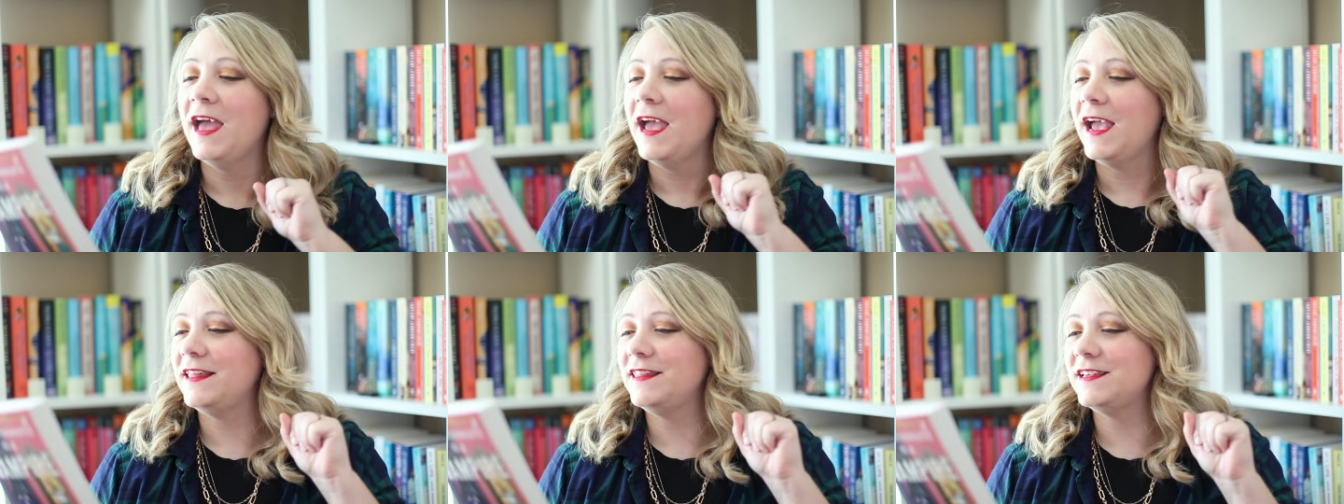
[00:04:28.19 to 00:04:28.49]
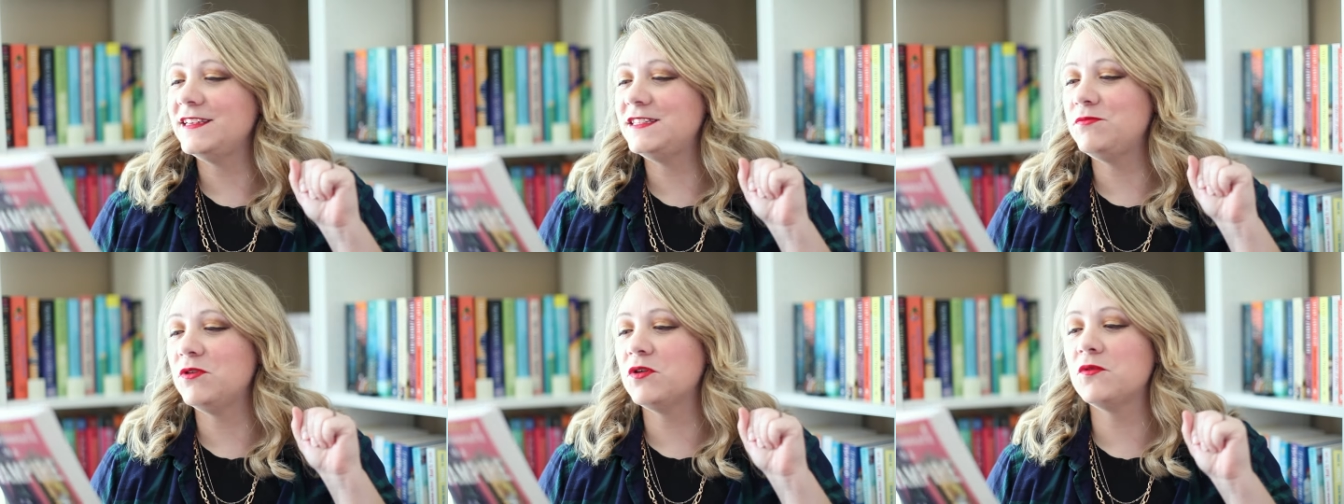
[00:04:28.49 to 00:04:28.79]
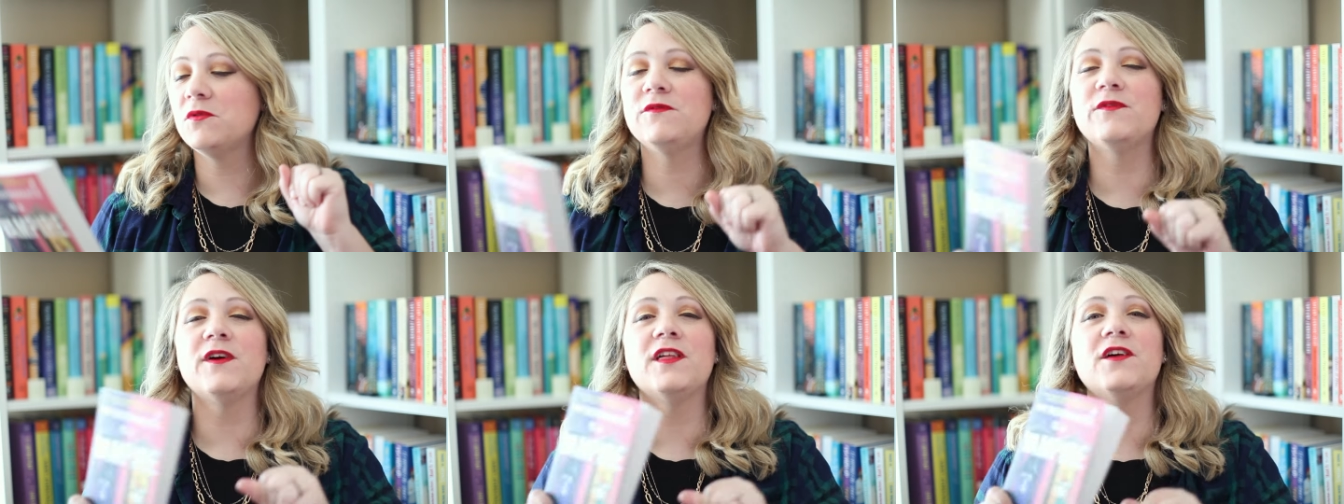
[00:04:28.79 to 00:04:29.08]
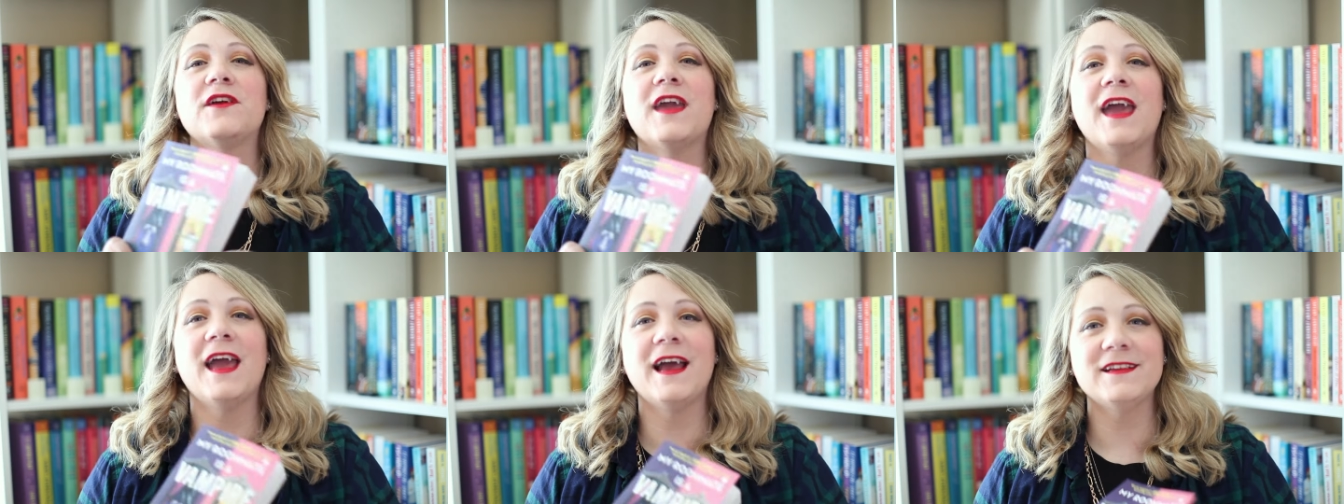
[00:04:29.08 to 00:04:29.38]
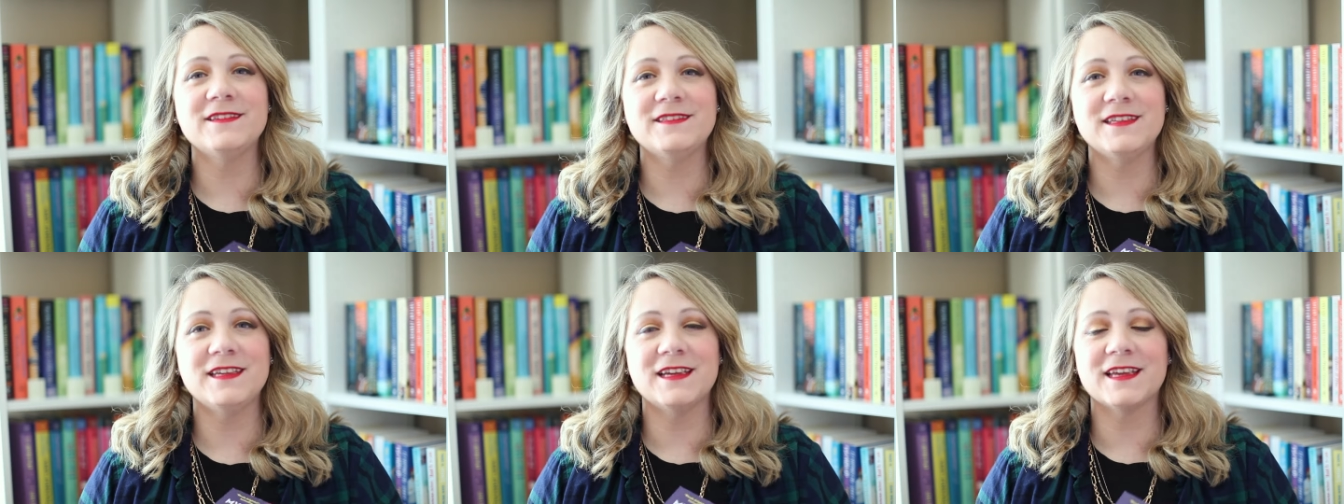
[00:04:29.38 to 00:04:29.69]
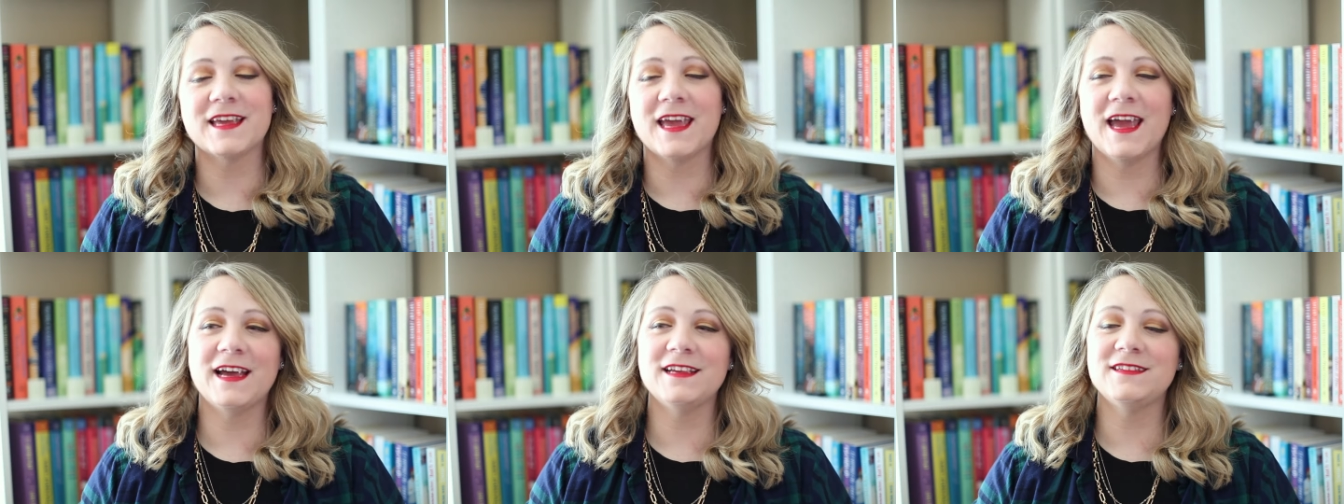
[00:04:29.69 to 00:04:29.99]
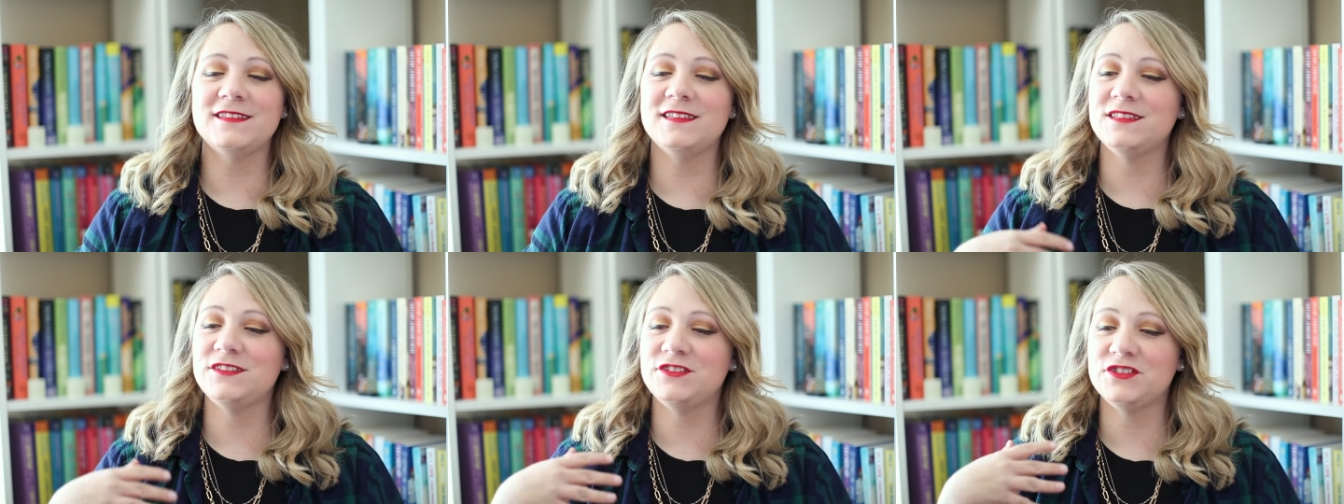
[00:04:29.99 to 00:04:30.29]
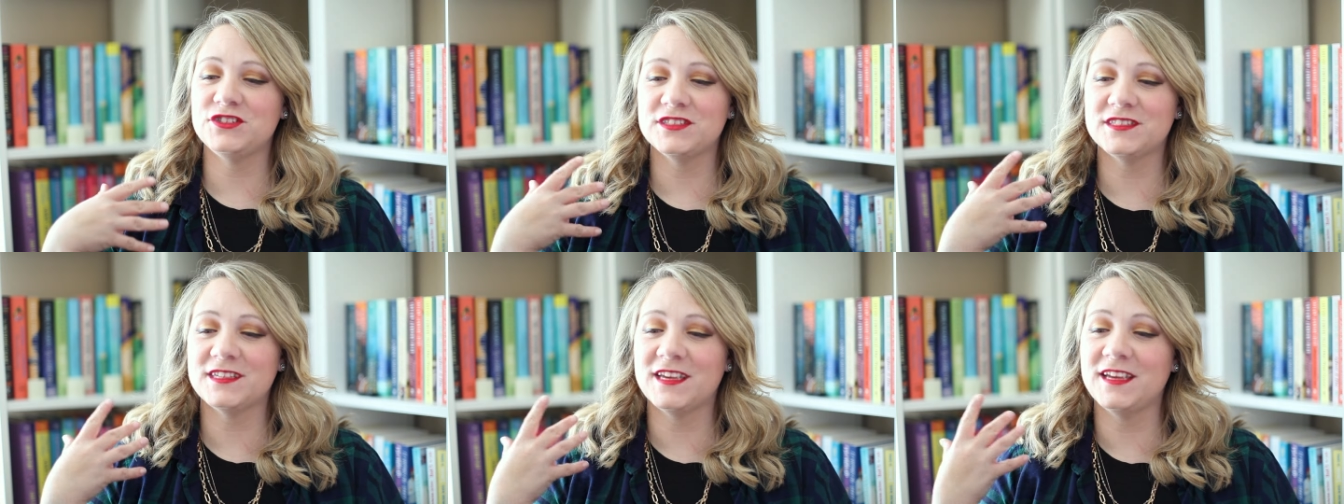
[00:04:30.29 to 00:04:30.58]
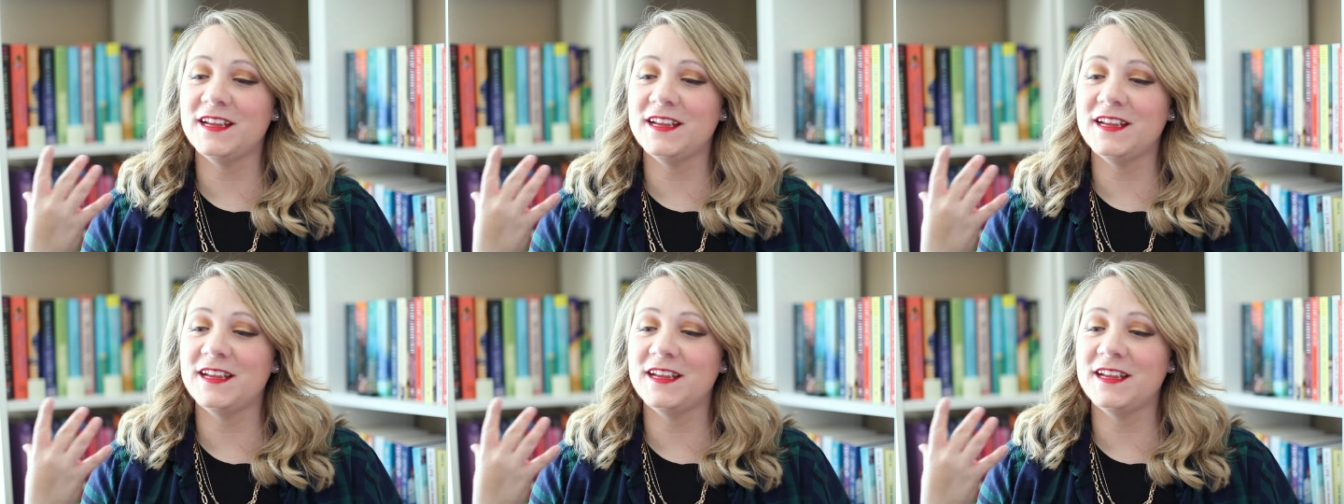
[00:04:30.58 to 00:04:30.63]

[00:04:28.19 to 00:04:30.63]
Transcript: In this book, we follow Cassie, and Cassie's just